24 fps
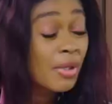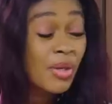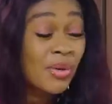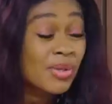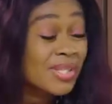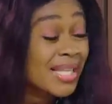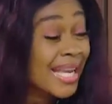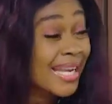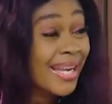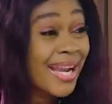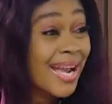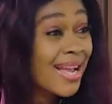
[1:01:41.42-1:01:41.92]

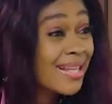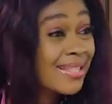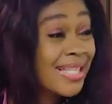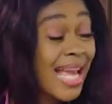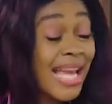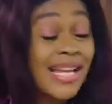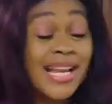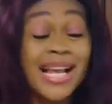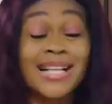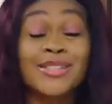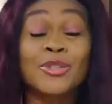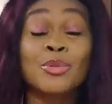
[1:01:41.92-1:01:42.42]
Because I can't.
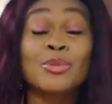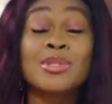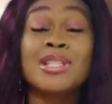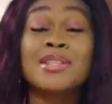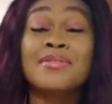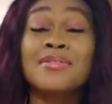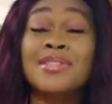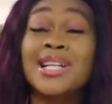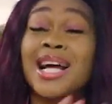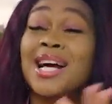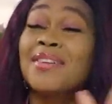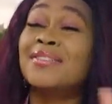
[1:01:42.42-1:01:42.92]
I don't
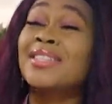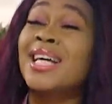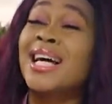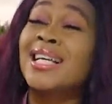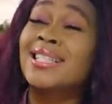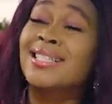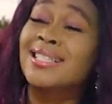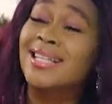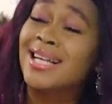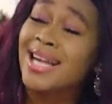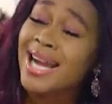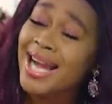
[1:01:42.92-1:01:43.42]
even have
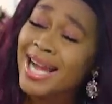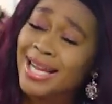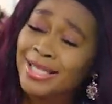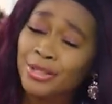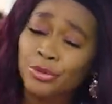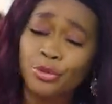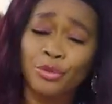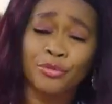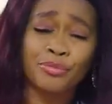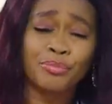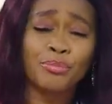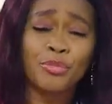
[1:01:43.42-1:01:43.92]
that
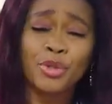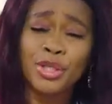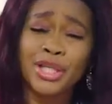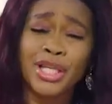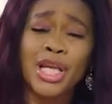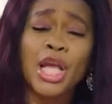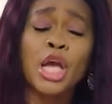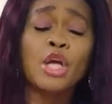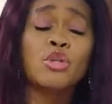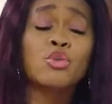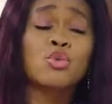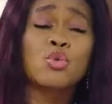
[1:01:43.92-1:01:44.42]
kind of
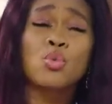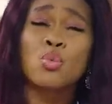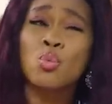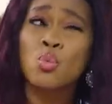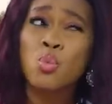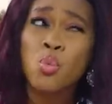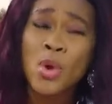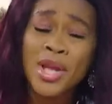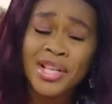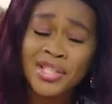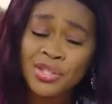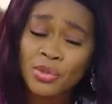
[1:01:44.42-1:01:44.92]
money to
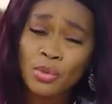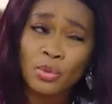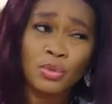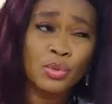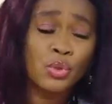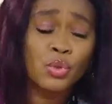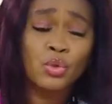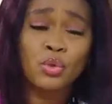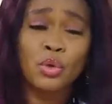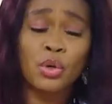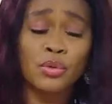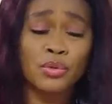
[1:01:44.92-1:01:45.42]
waste
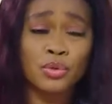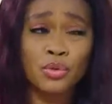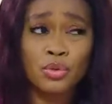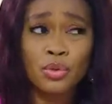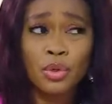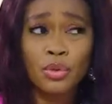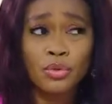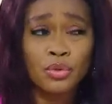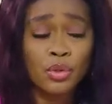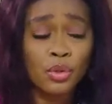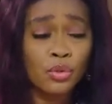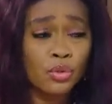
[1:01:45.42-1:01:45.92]
on
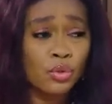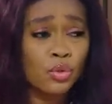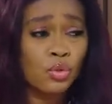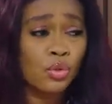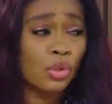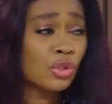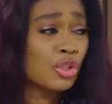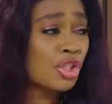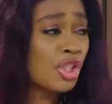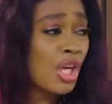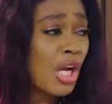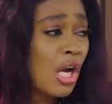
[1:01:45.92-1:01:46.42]

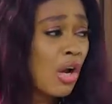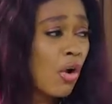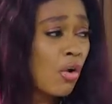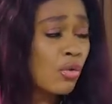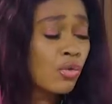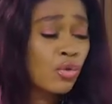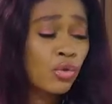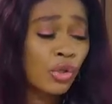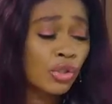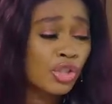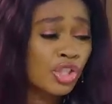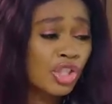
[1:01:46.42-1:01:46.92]

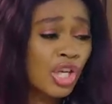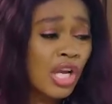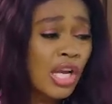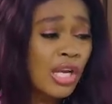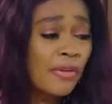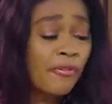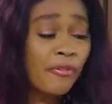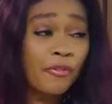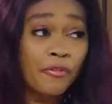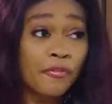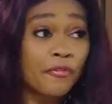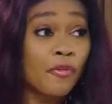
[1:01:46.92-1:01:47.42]
such
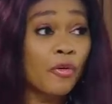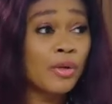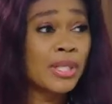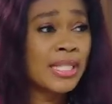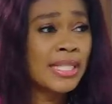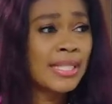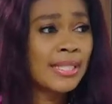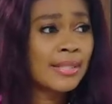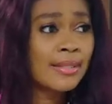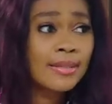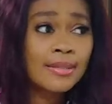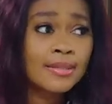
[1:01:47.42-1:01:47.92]

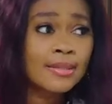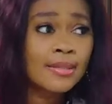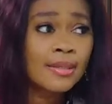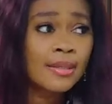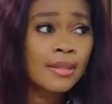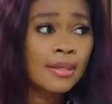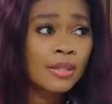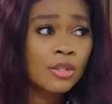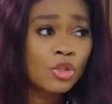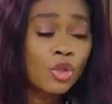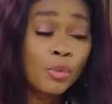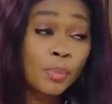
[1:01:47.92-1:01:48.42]
frivolities,
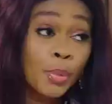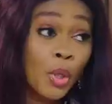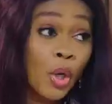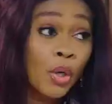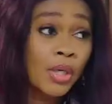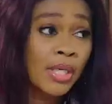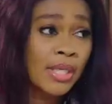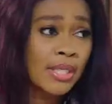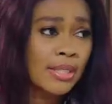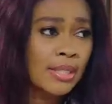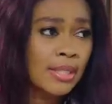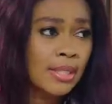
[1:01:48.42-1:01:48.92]
to be
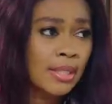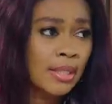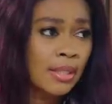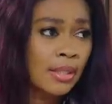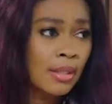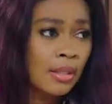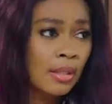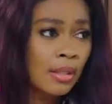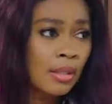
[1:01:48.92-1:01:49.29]
honest.